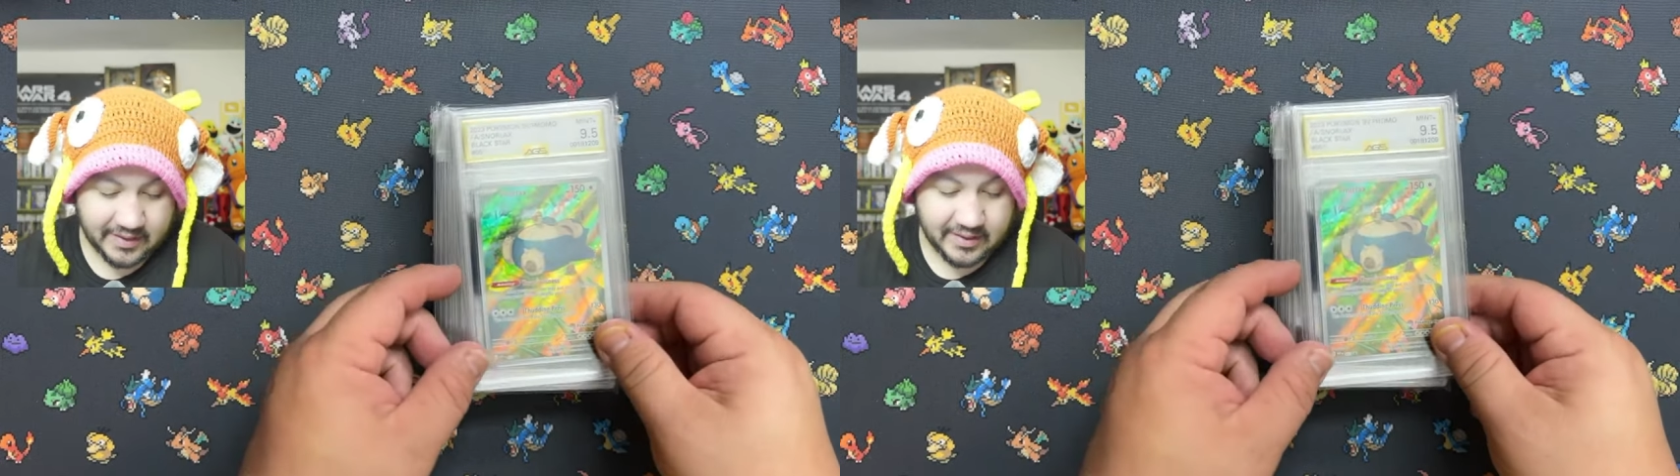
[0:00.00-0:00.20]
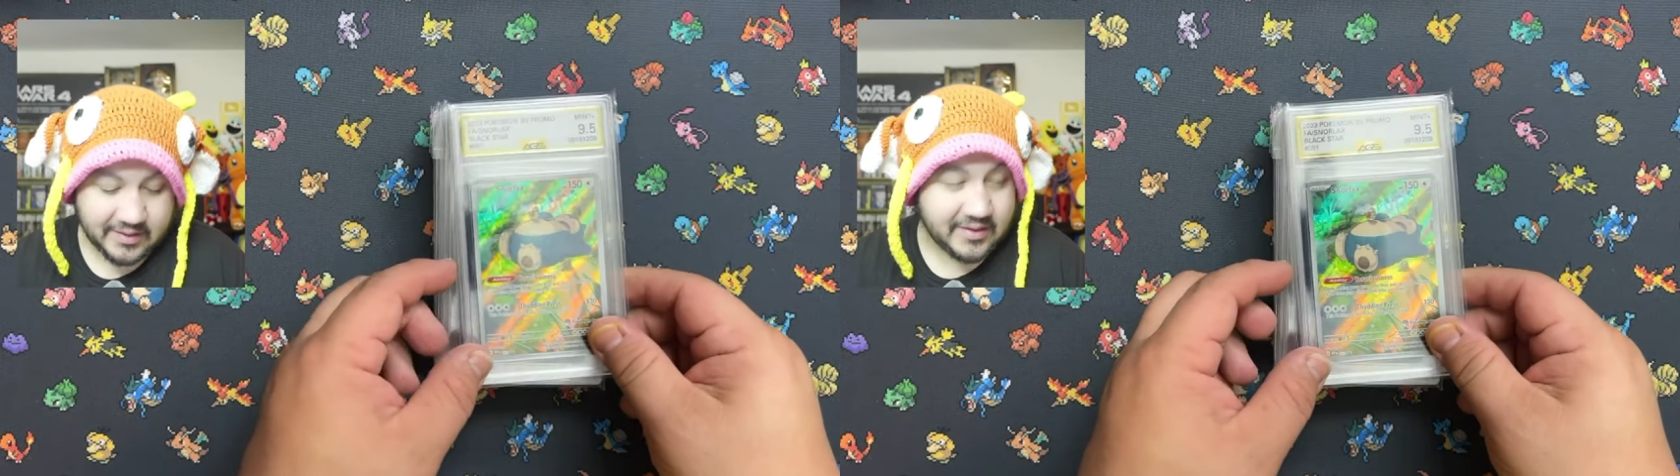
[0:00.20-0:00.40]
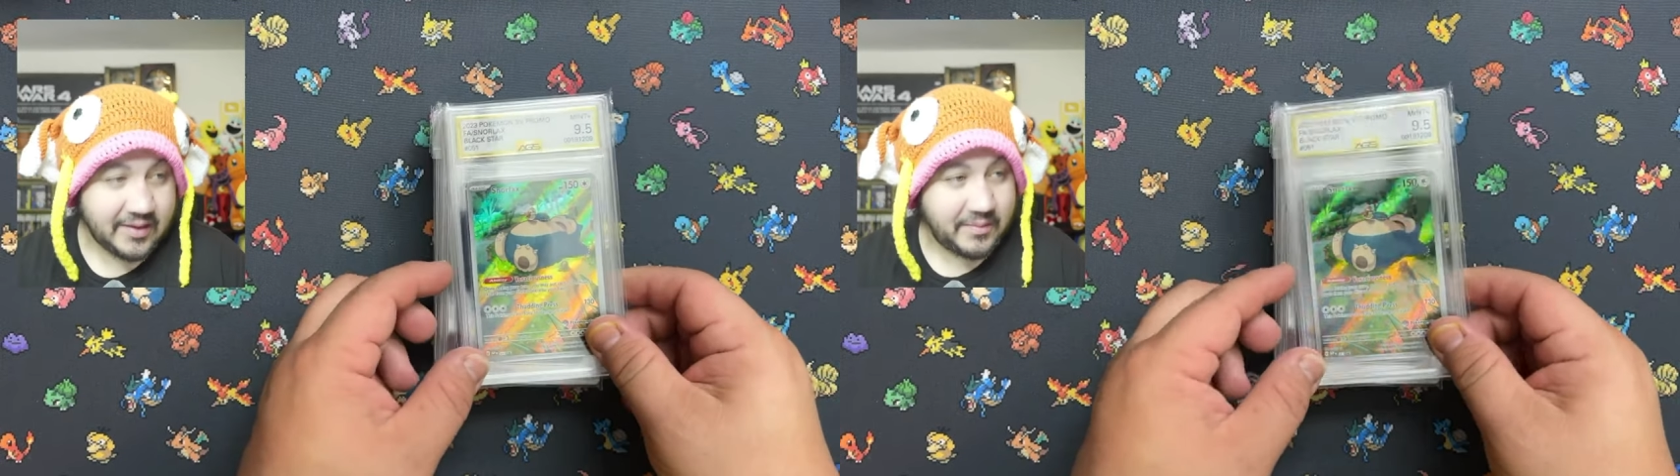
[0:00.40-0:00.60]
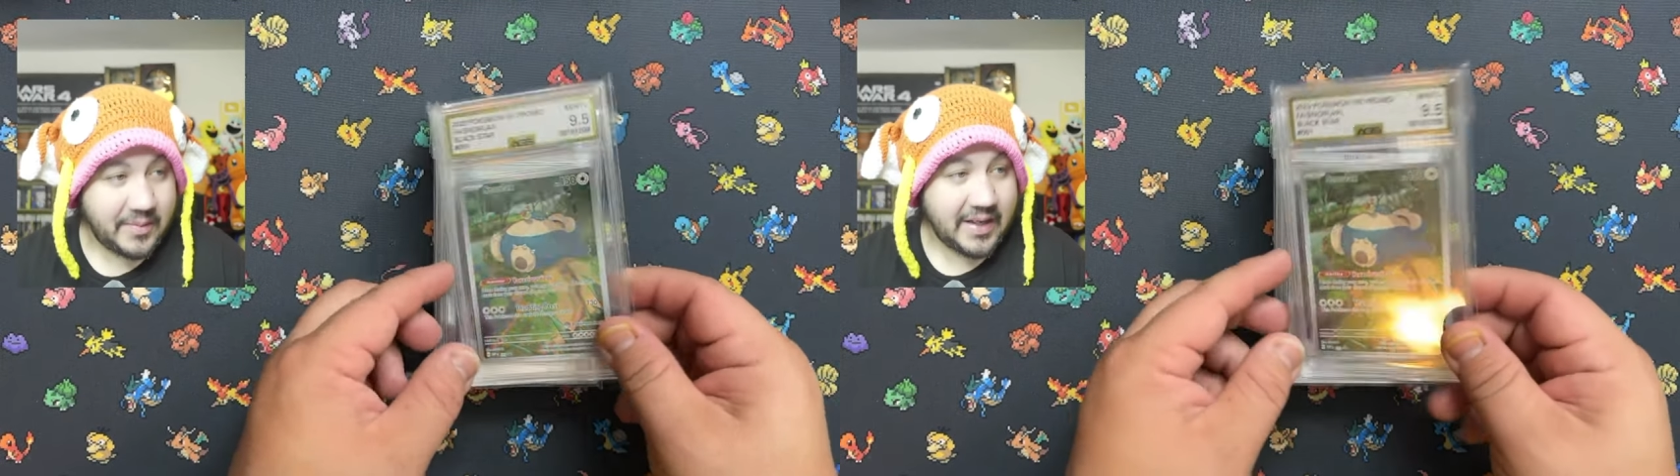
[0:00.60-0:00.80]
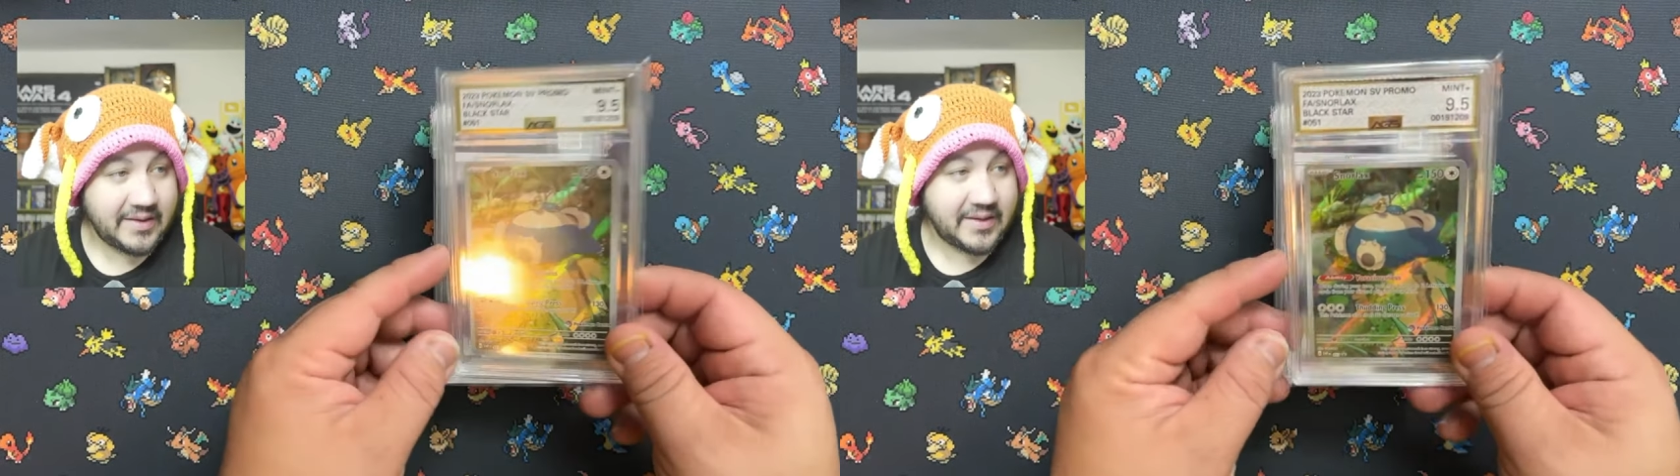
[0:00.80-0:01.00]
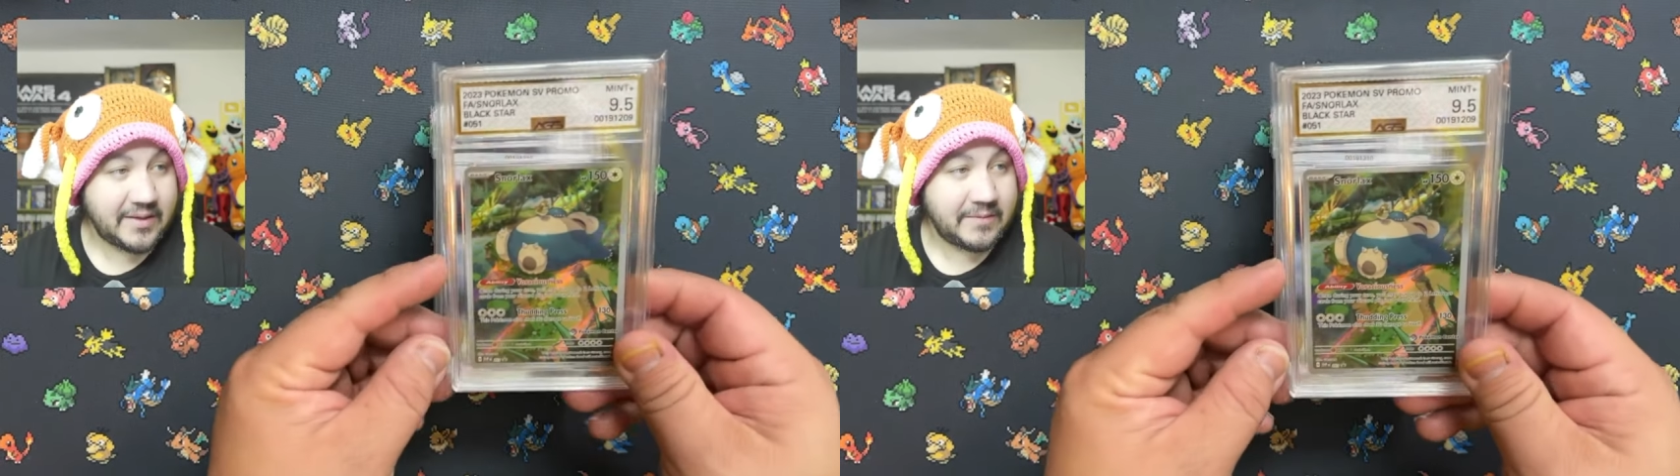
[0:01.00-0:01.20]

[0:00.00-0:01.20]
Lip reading: looks amazing